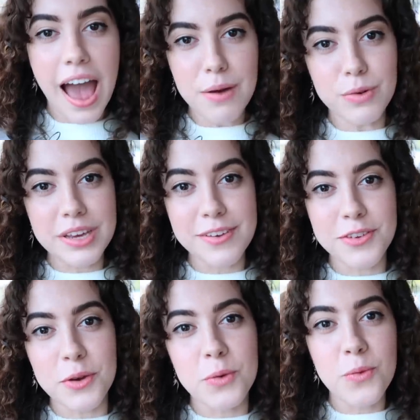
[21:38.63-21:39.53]
I will give
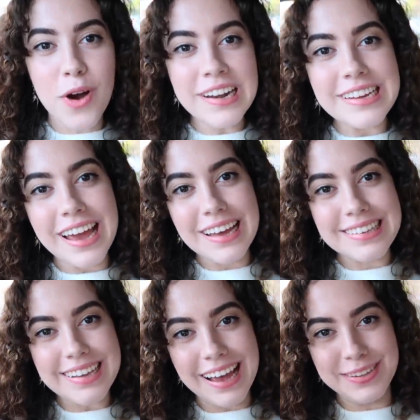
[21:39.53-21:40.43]
you one
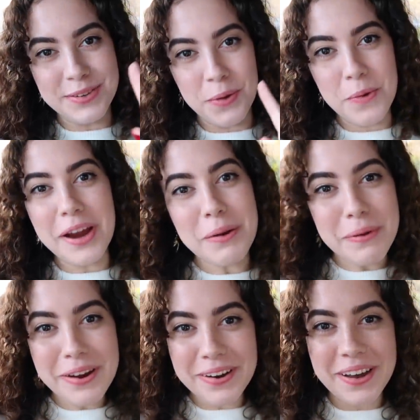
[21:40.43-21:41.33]
guess as to where
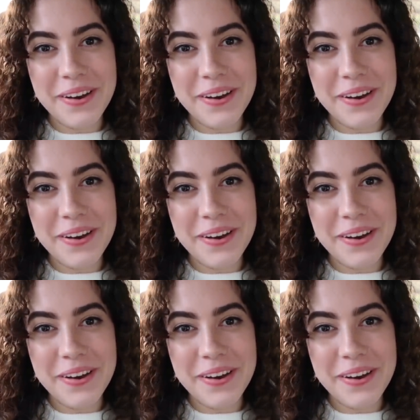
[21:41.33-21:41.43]
we are